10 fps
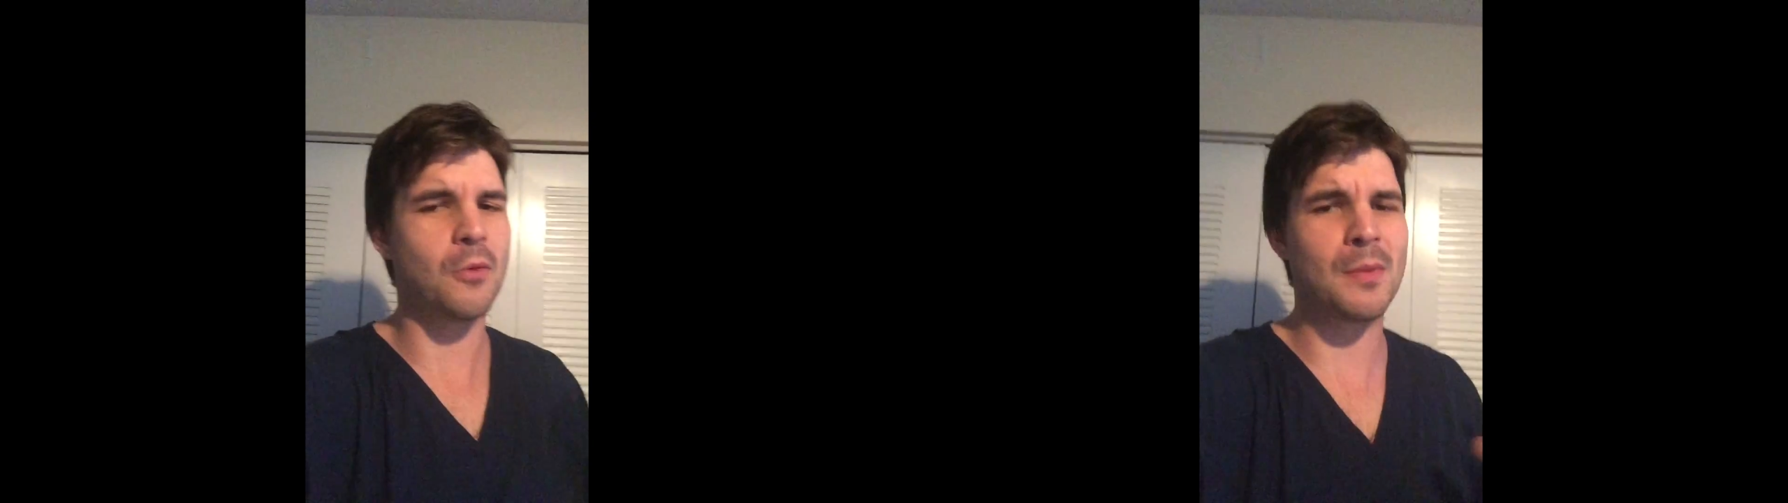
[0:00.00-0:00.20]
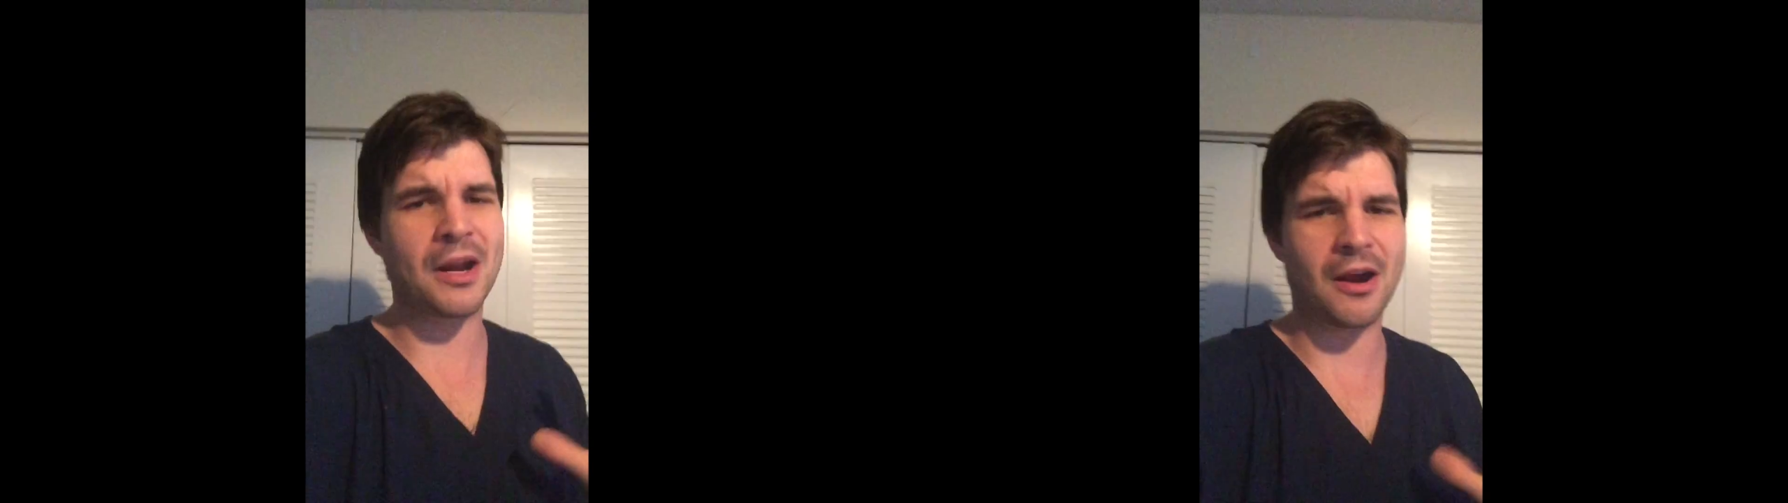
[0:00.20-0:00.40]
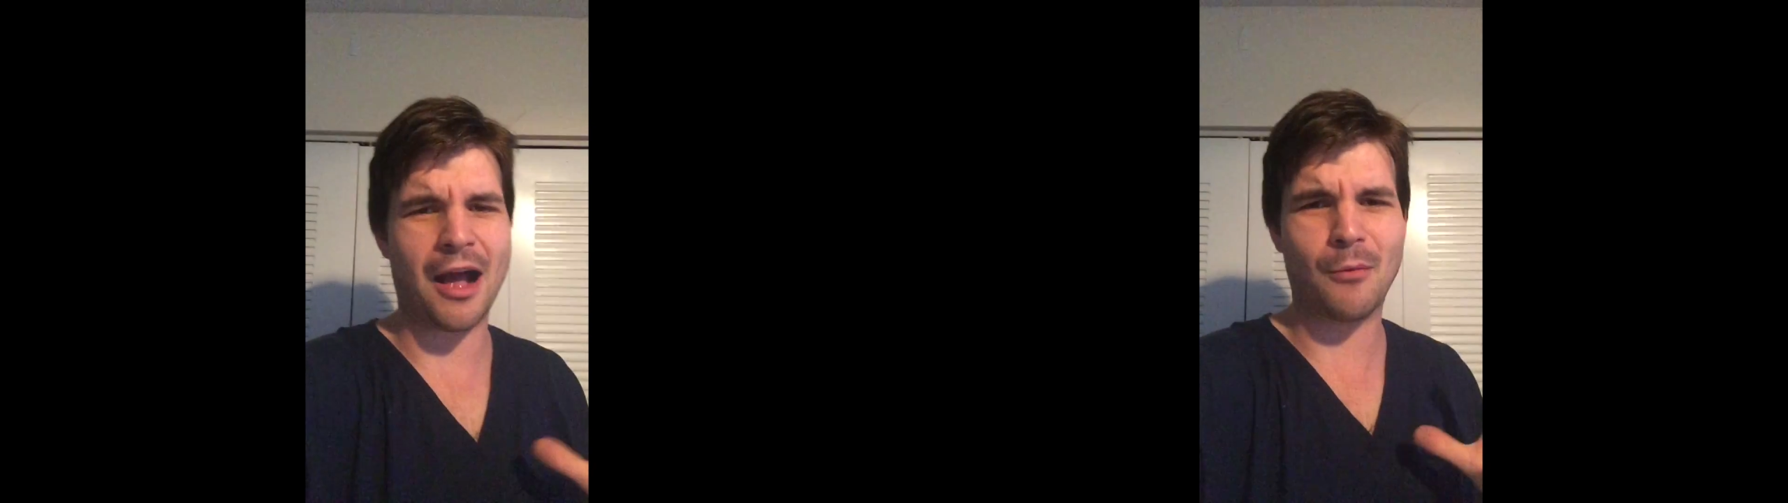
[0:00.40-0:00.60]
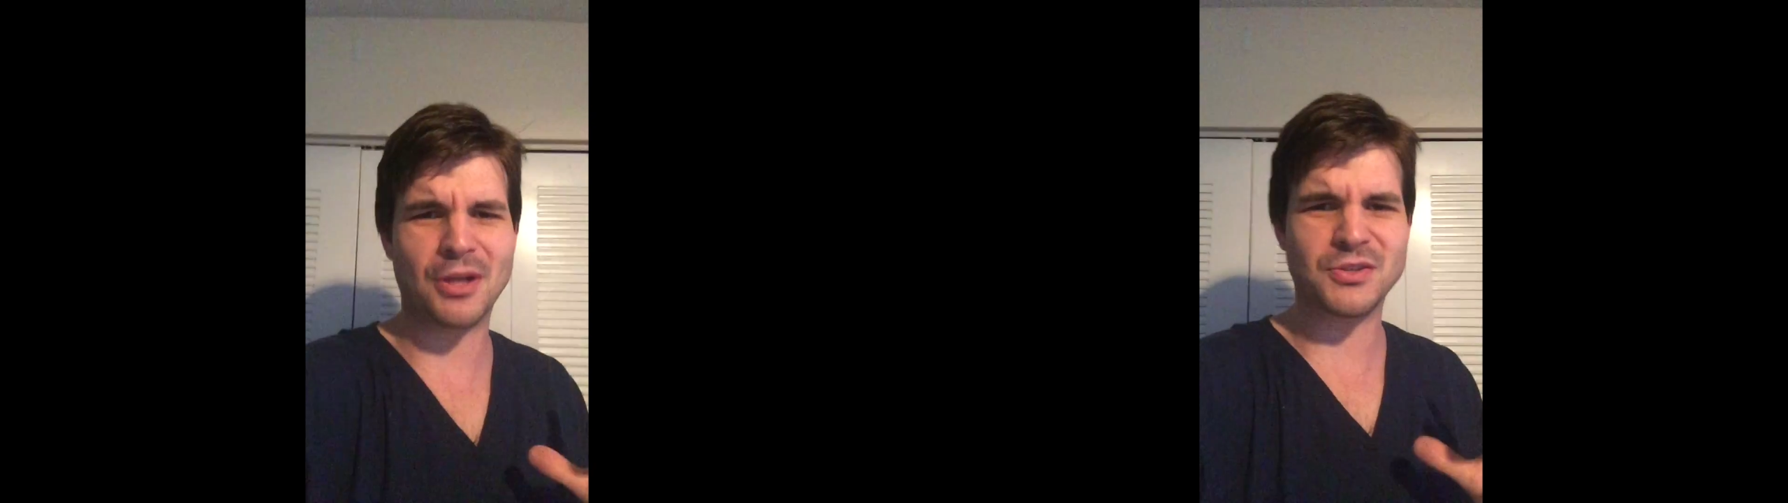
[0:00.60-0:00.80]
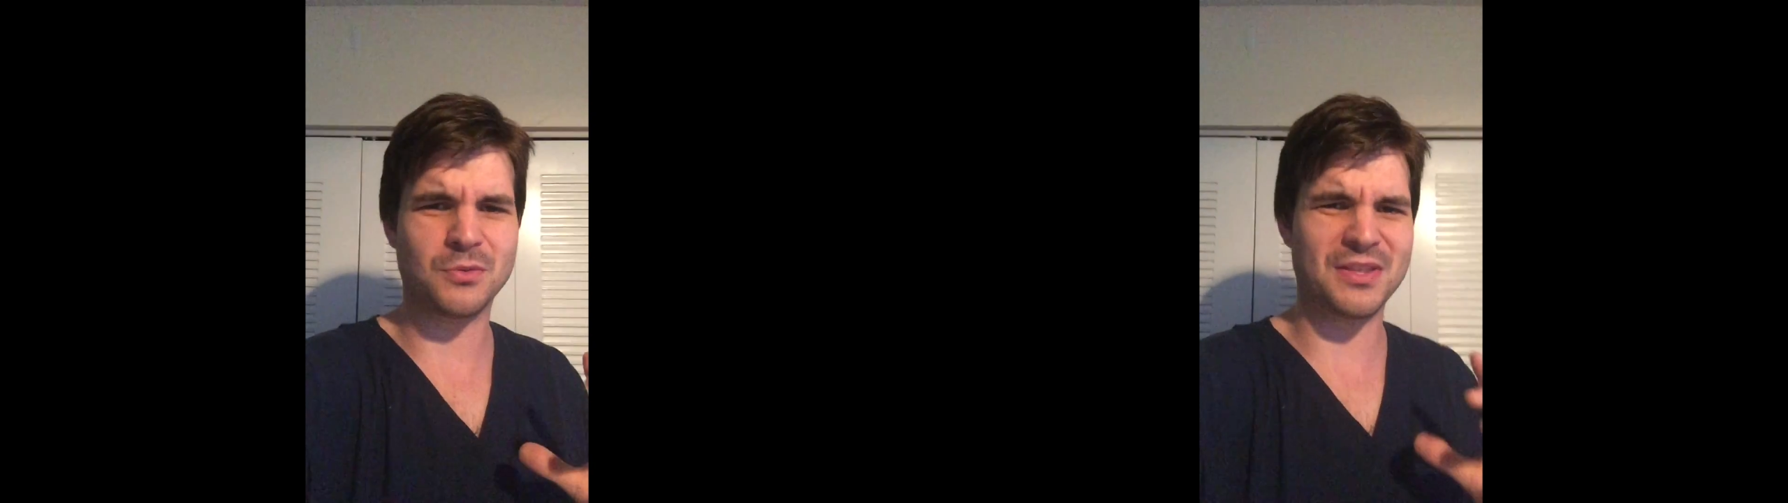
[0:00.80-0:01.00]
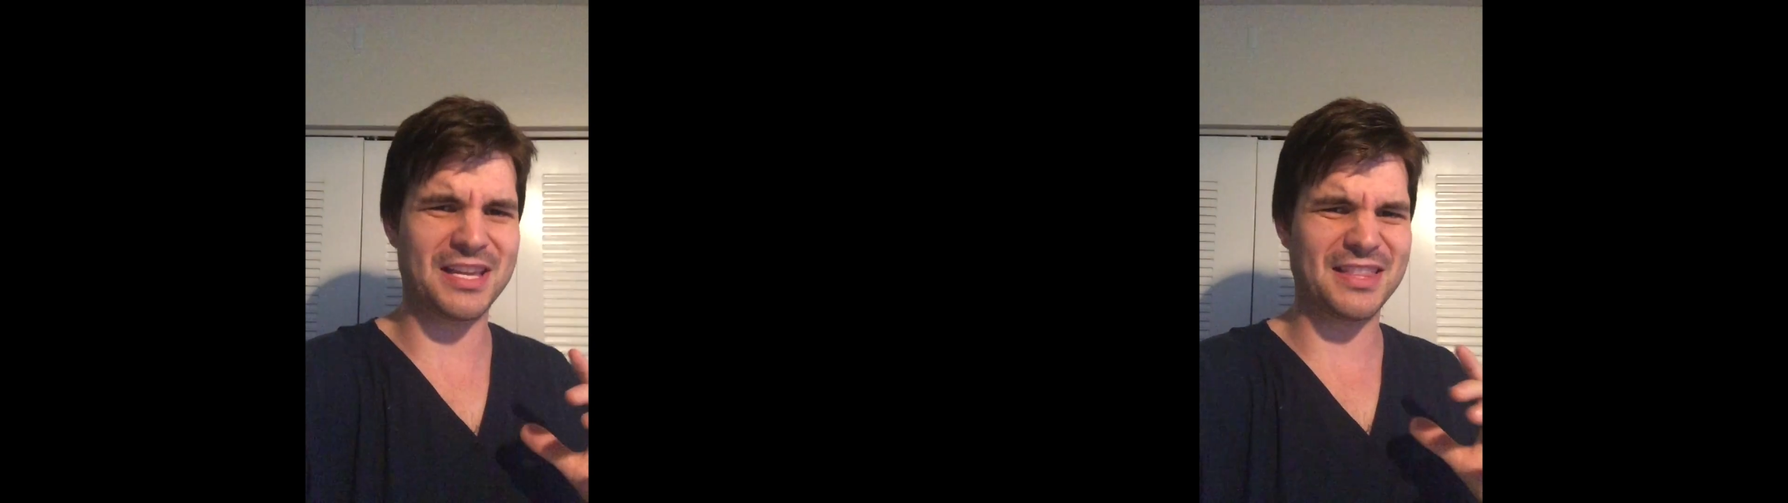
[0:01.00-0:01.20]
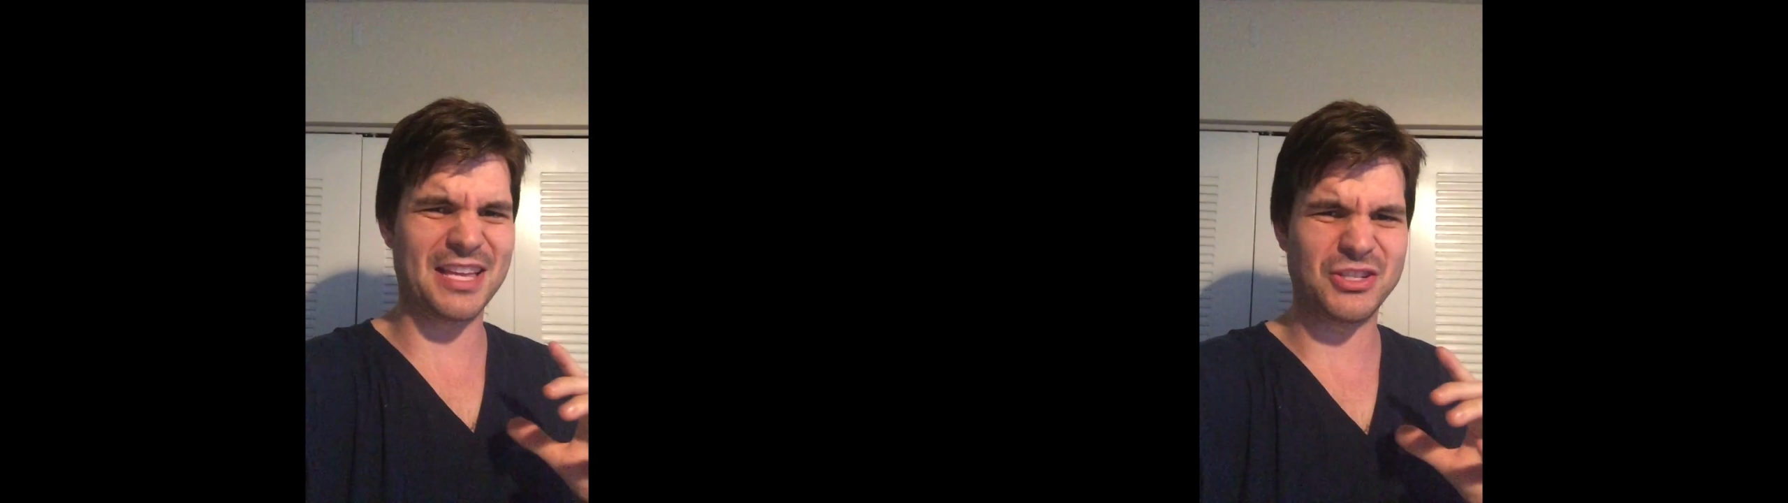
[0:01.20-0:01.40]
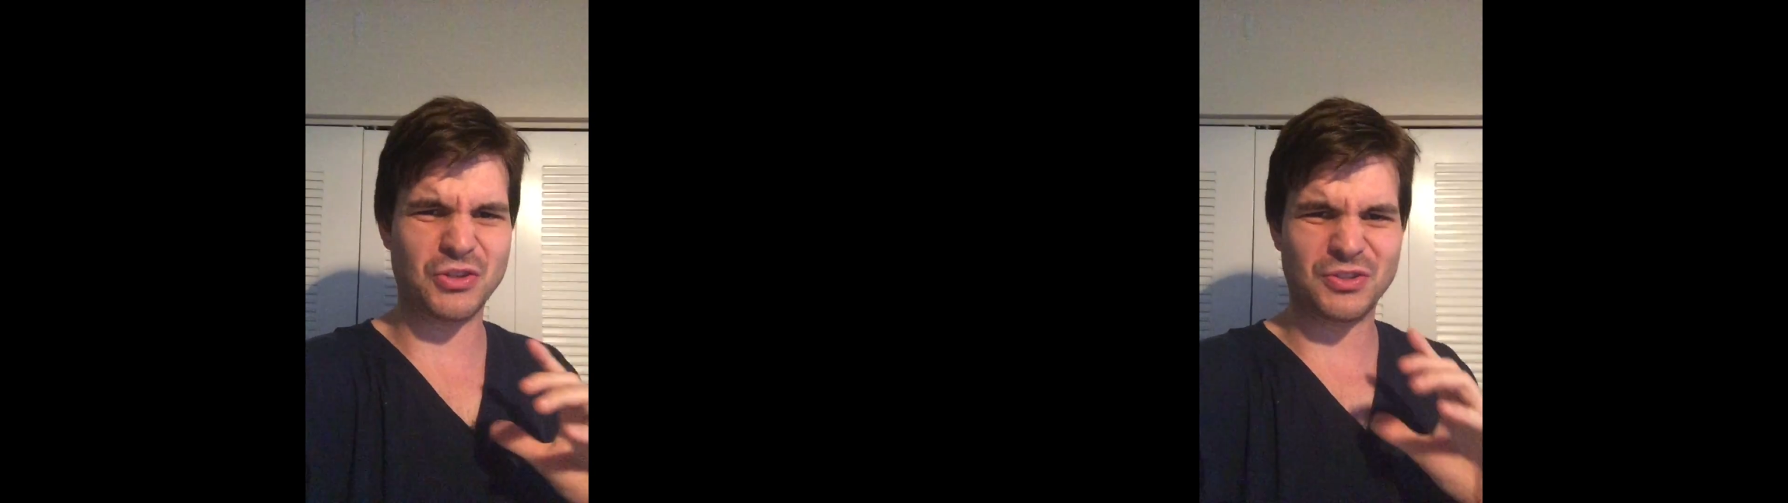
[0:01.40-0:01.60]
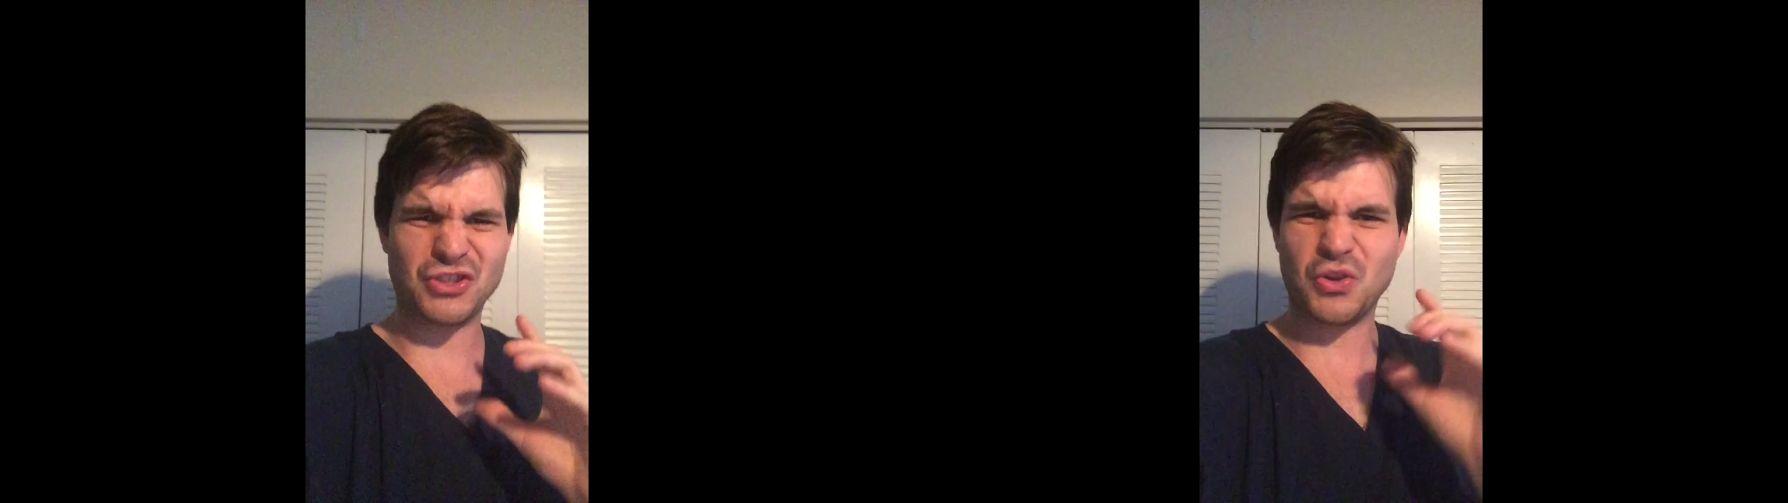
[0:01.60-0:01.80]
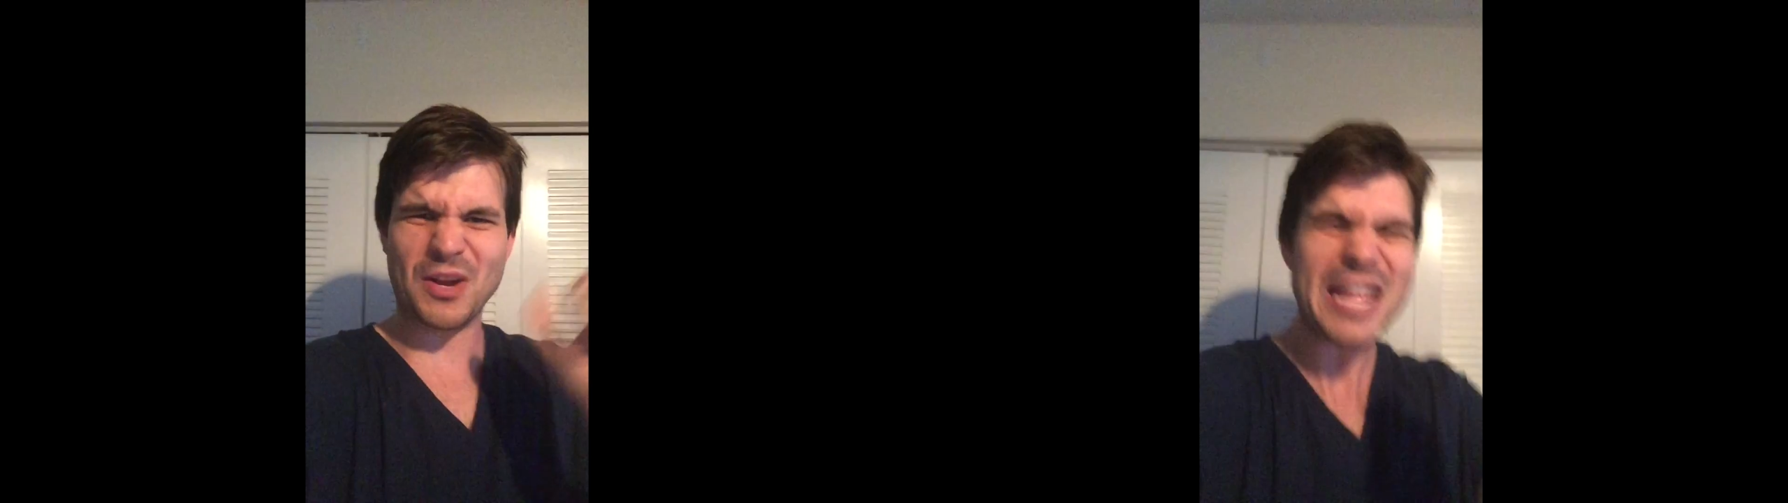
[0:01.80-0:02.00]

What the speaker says: matter how much you think that you're